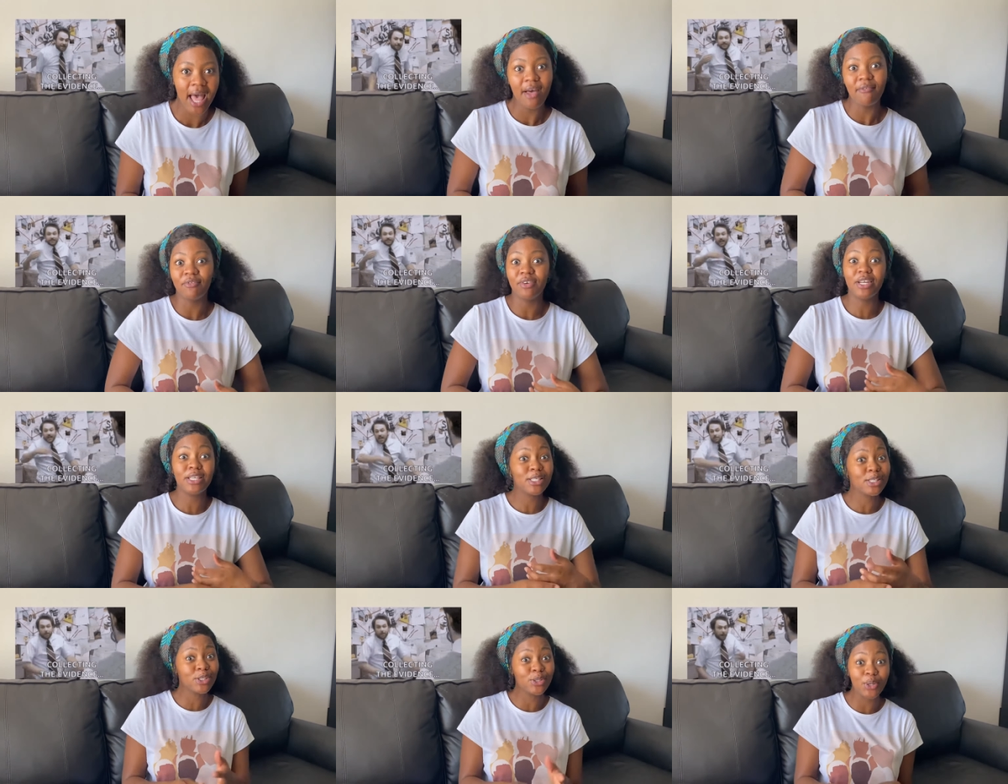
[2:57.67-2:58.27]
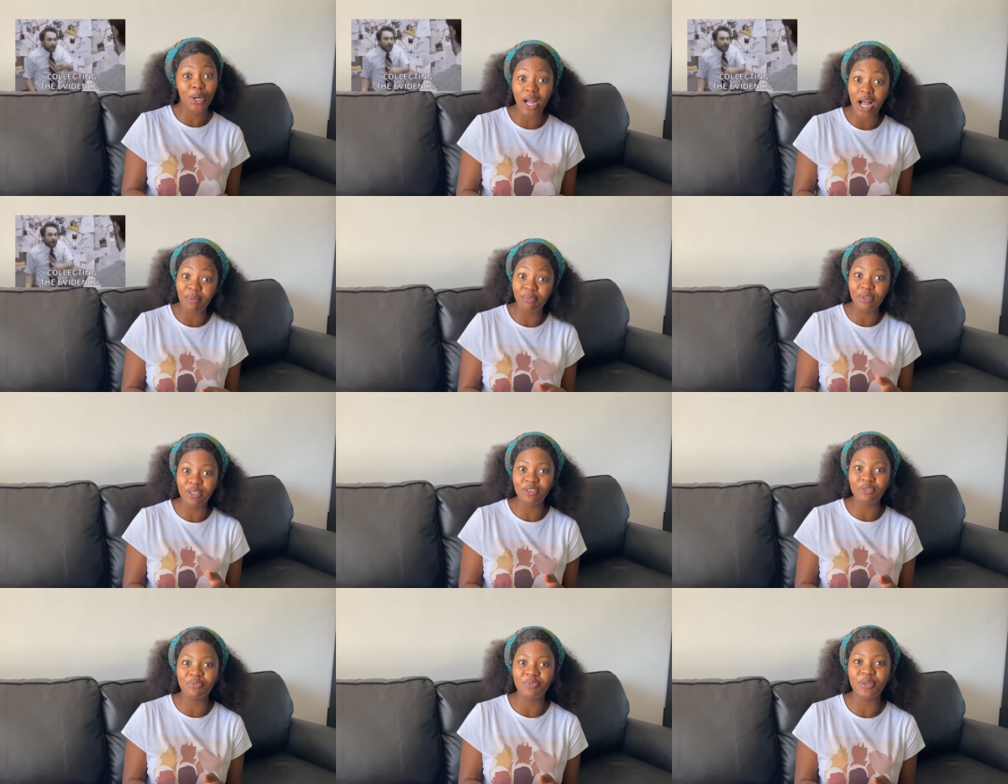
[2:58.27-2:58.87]
listened to a couple
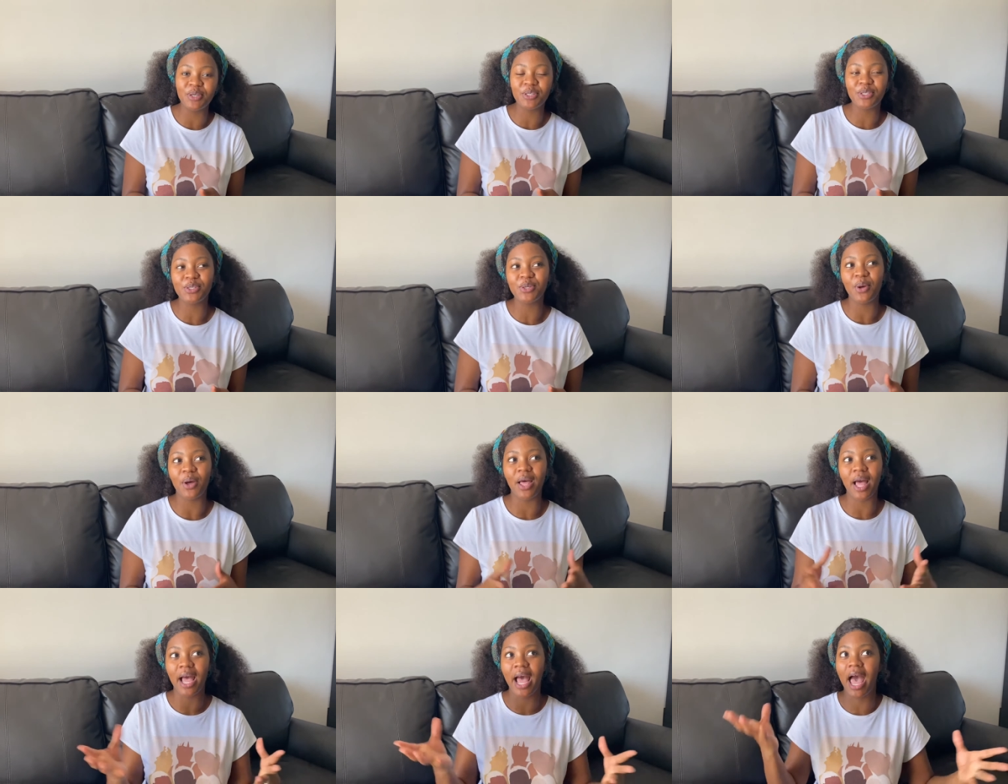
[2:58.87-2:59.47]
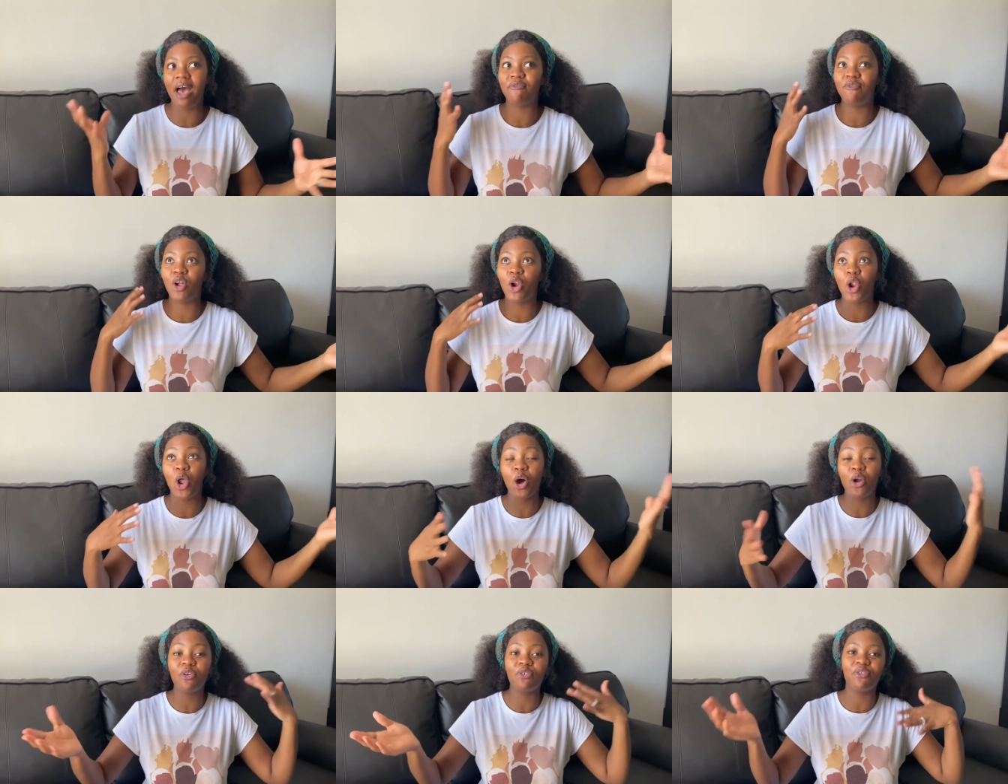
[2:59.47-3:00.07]
of books, so I have a
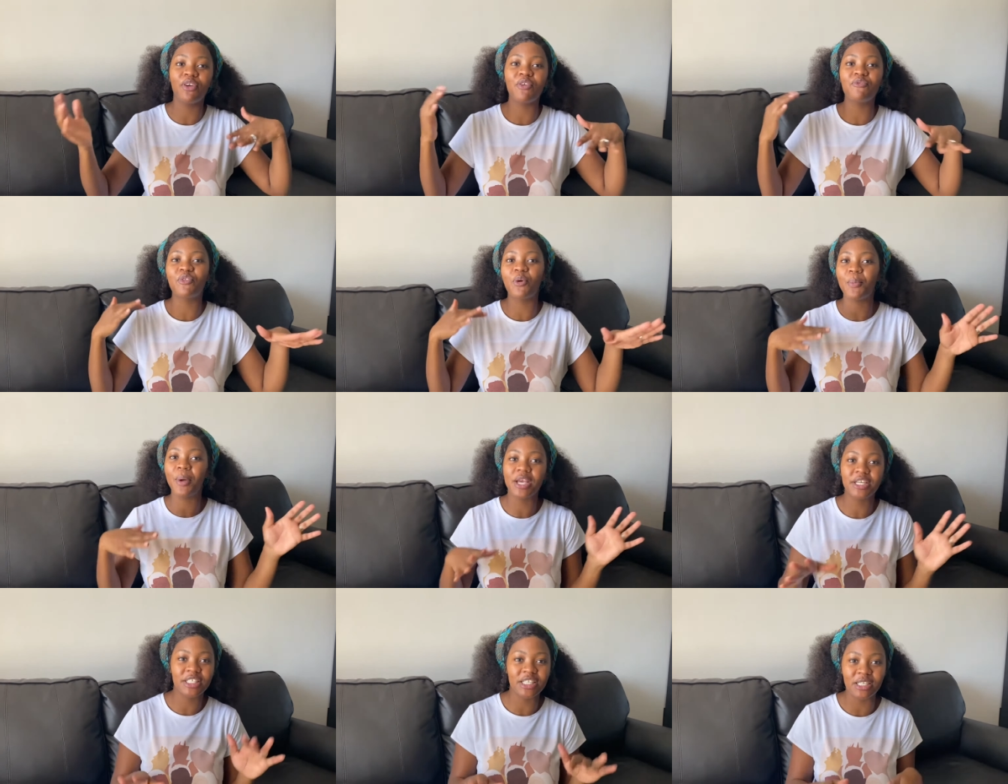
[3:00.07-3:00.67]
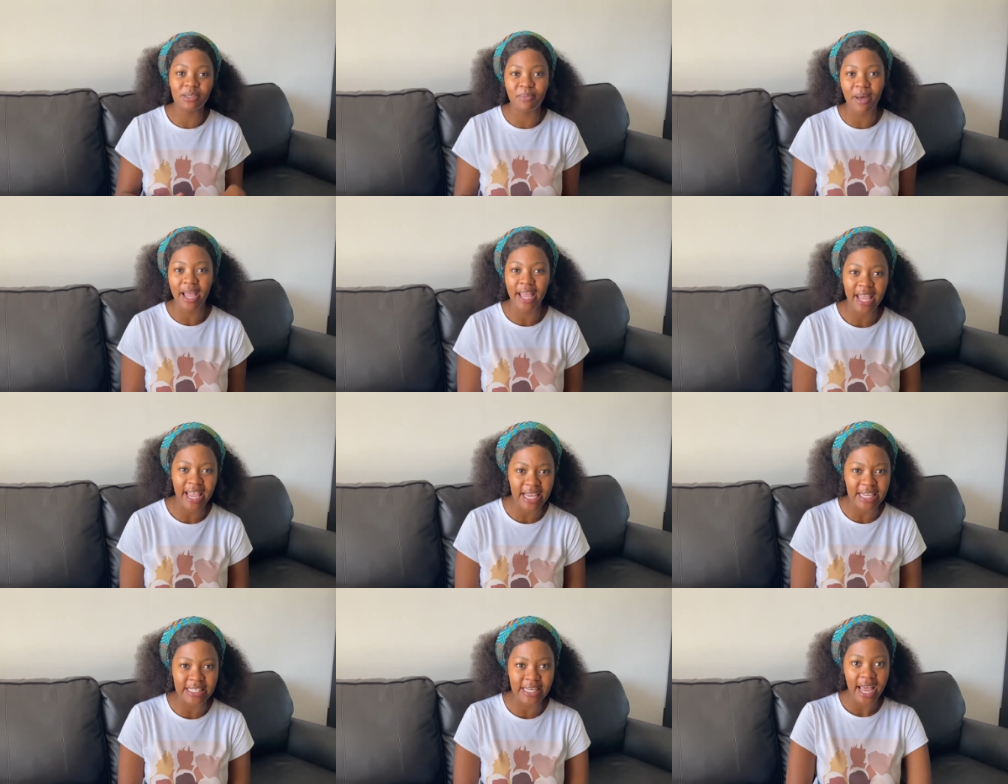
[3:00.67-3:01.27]
lot of information in my
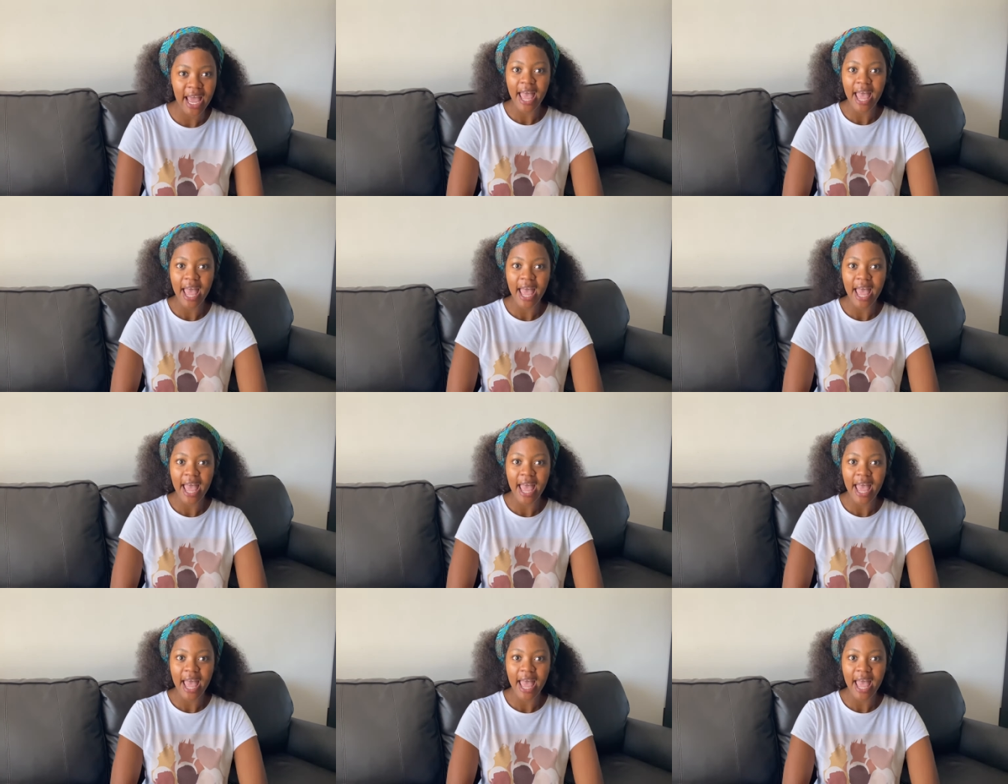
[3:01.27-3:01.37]
head.